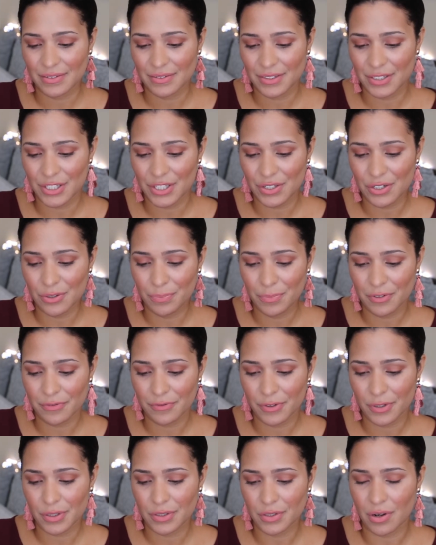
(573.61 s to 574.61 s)
Do you
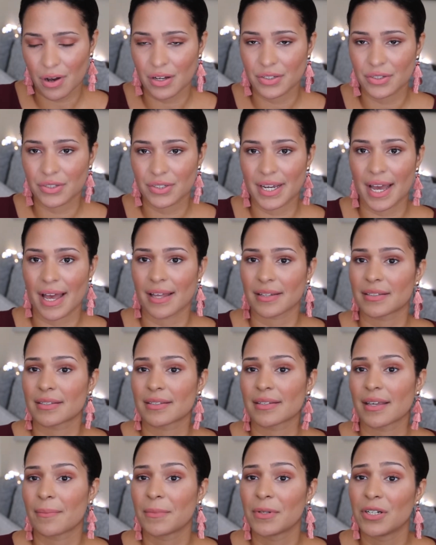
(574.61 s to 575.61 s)
prefer dogs or cats?
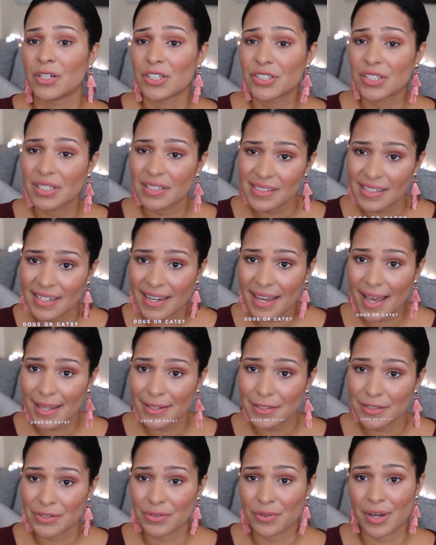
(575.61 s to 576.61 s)
I'm allergic to
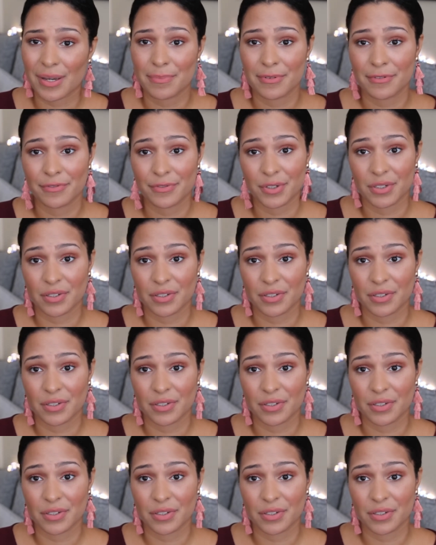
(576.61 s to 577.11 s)
cats, so I prefer